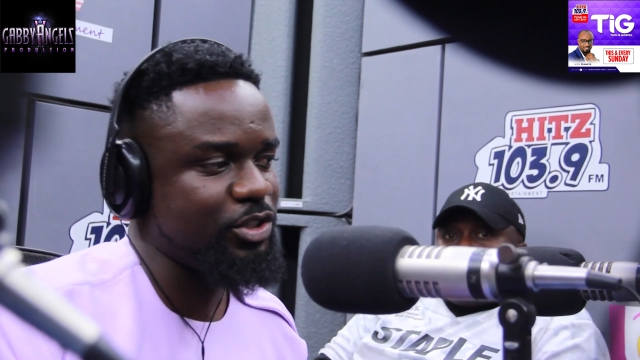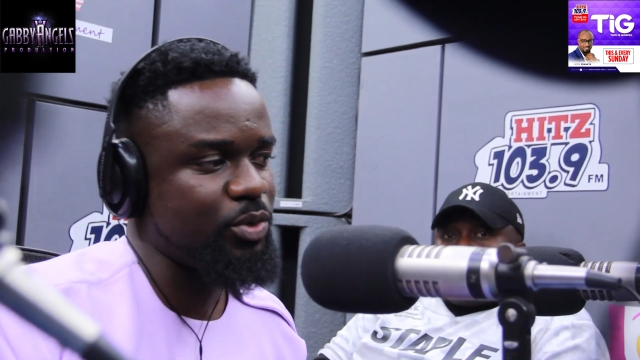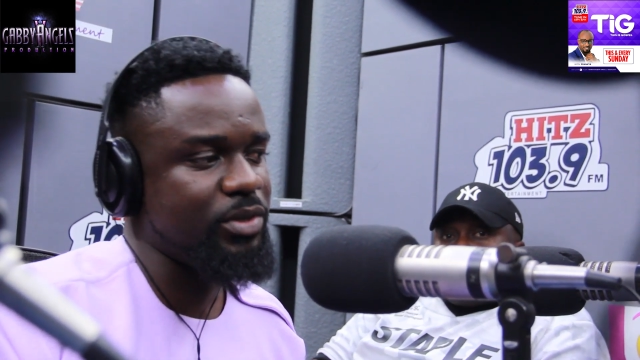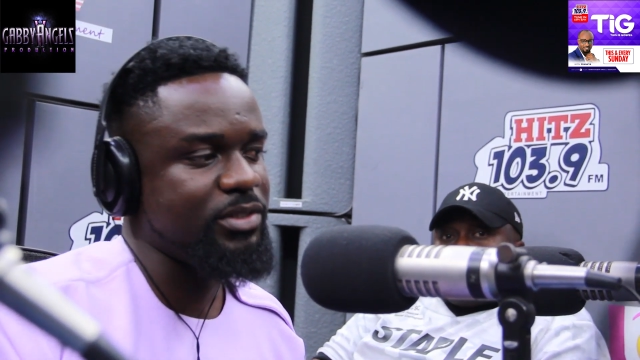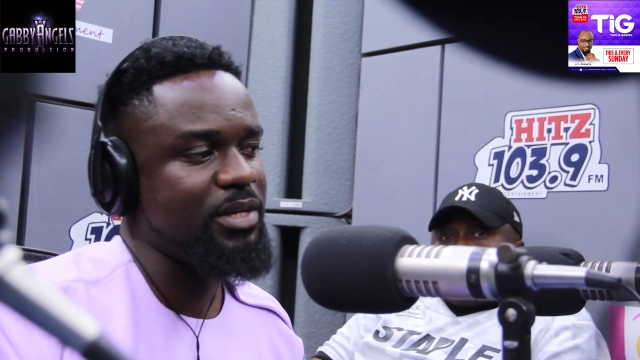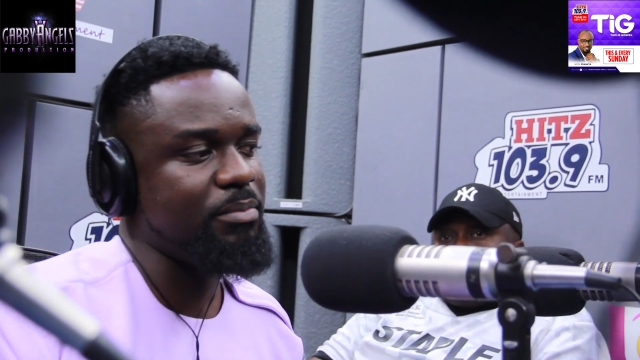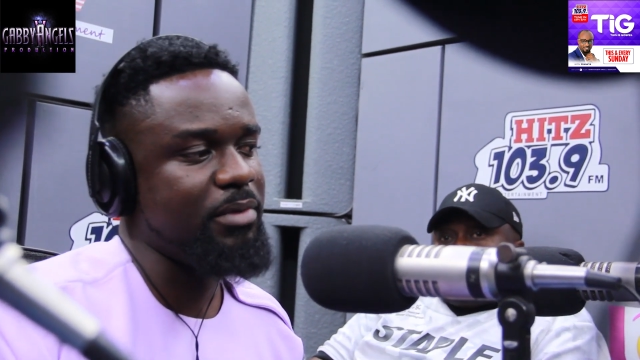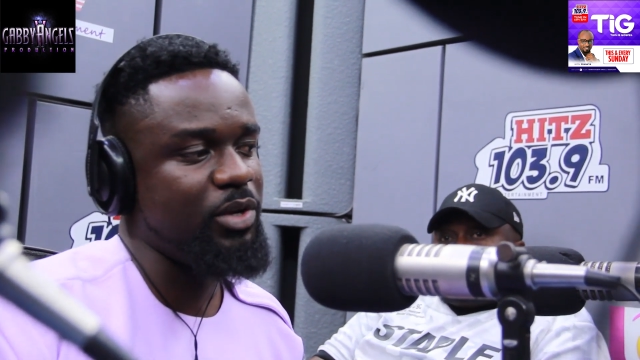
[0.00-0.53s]

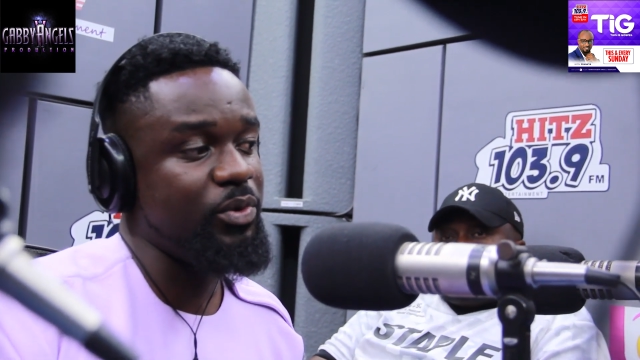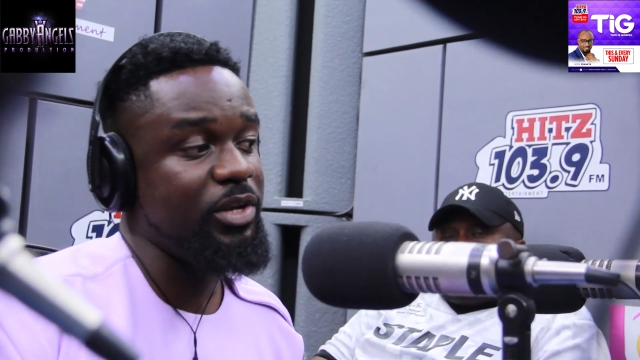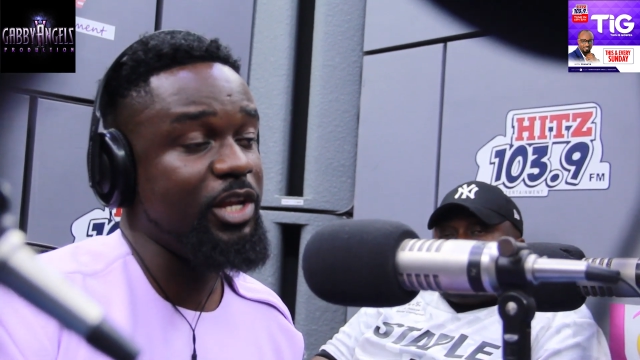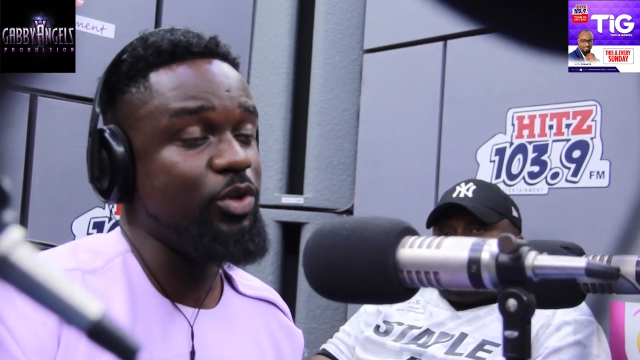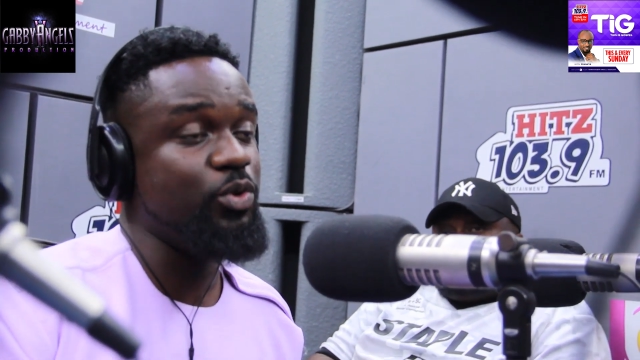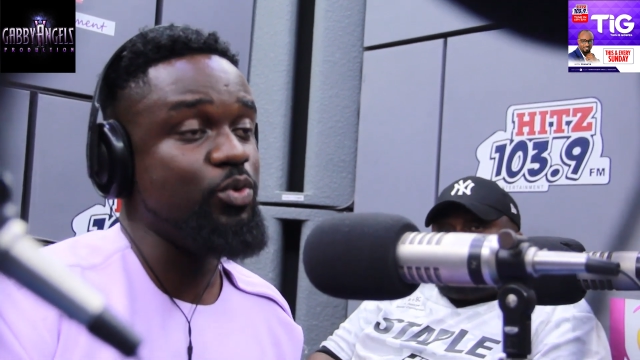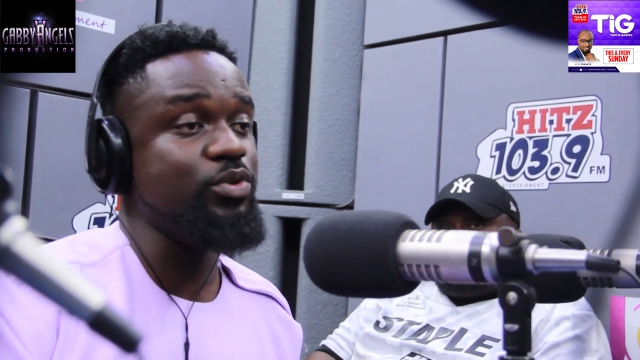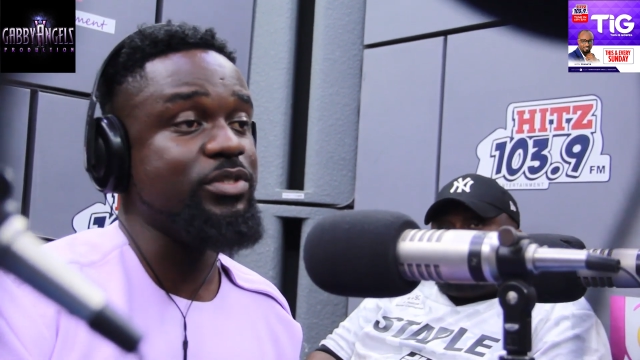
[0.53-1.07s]
towards somebody when
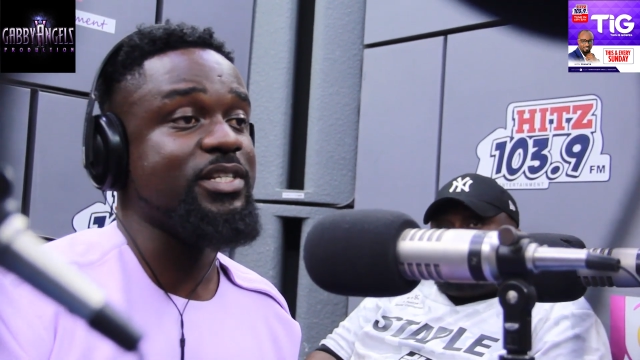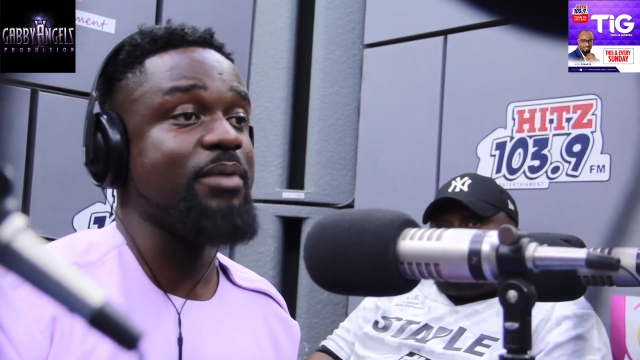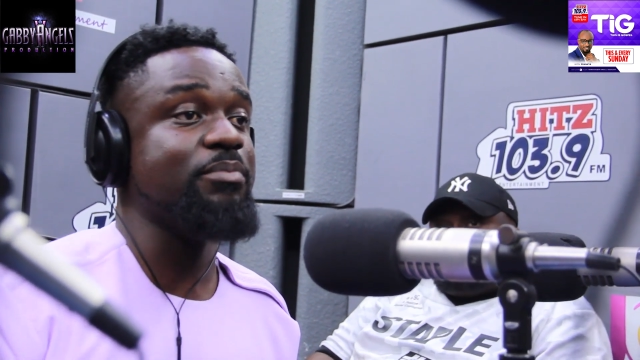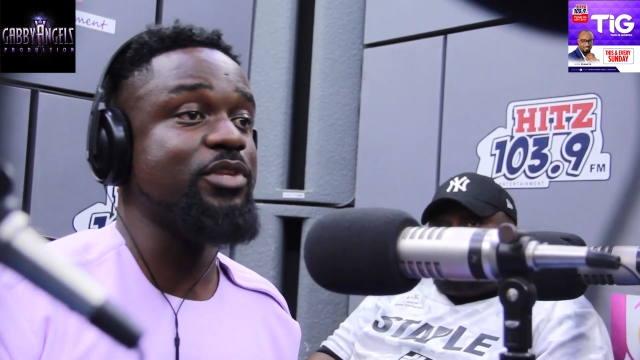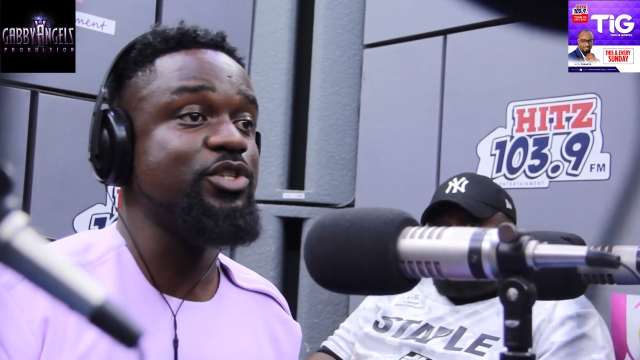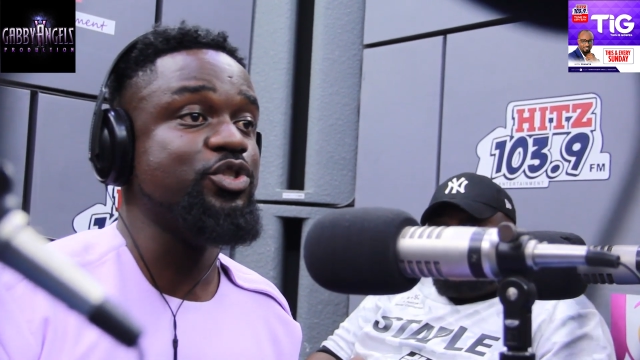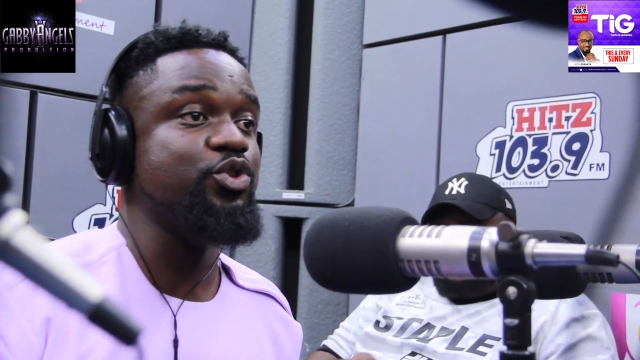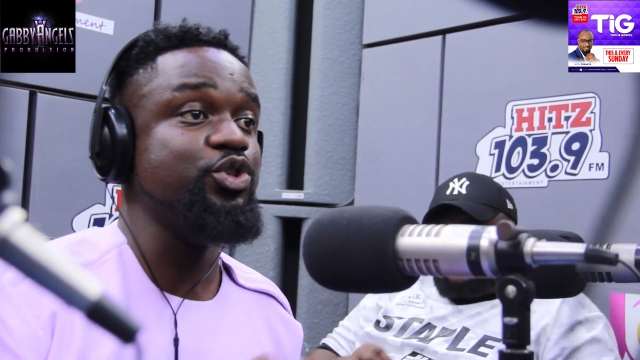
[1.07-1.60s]
they do
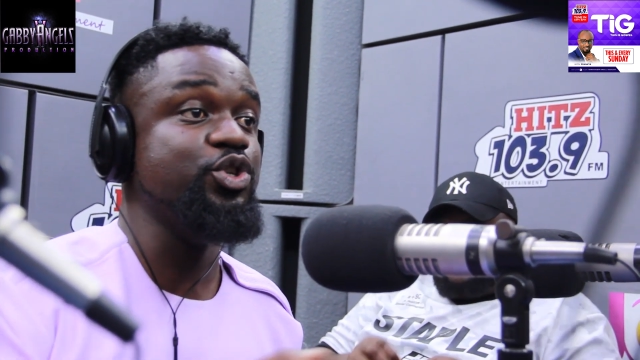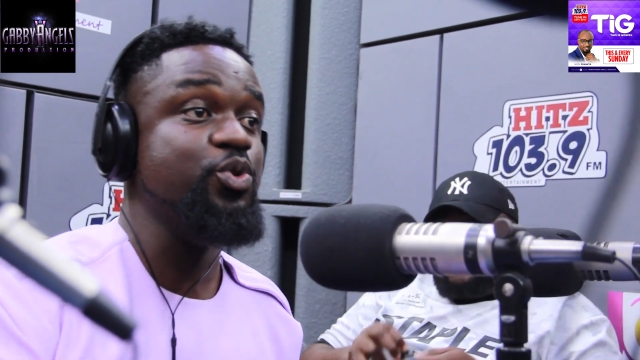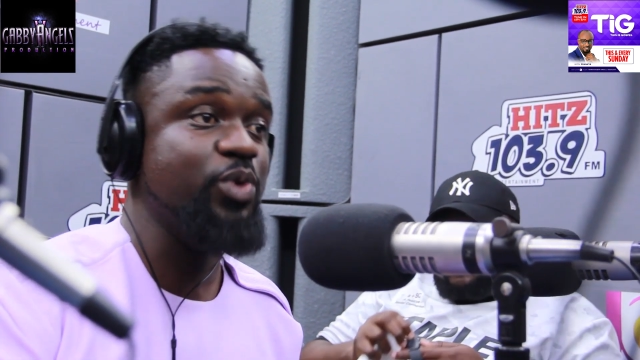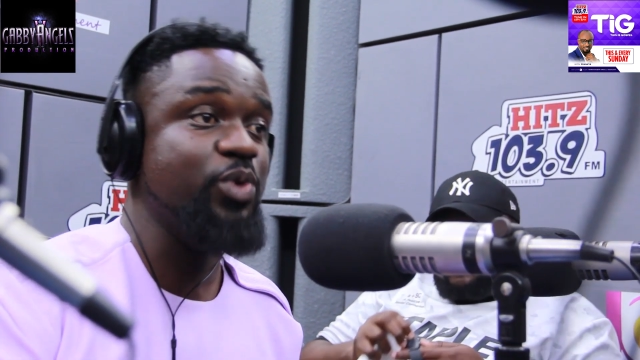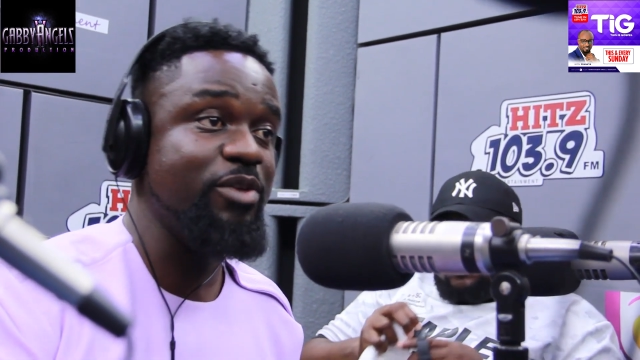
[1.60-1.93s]
something to you.